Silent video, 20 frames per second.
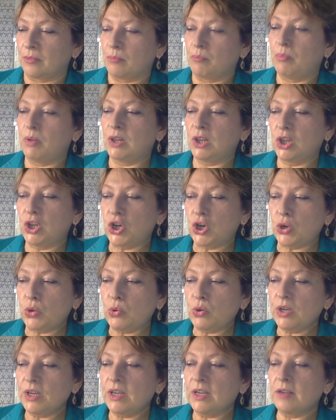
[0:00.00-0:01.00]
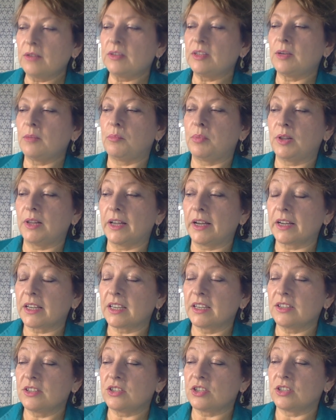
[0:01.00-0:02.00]
blowing the
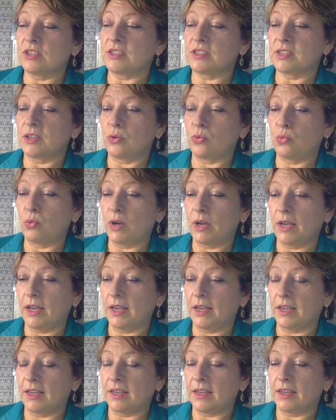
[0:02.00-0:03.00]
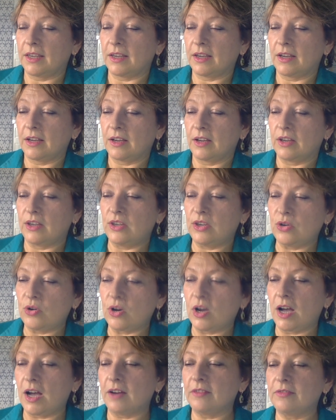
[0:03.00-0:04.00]
blockages away. You
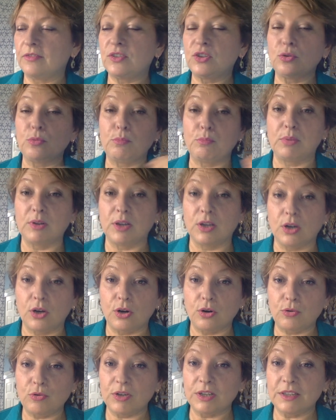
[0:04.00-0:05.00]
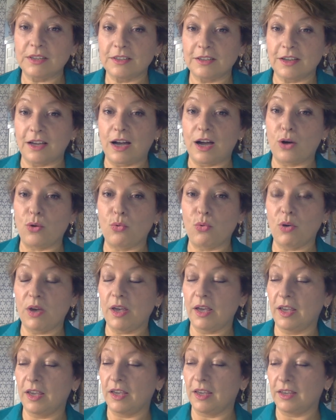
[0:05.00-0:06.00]
have to blow it
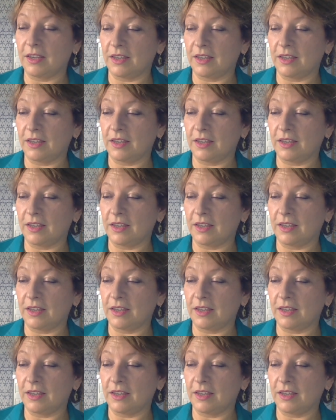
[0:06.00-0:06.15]
away.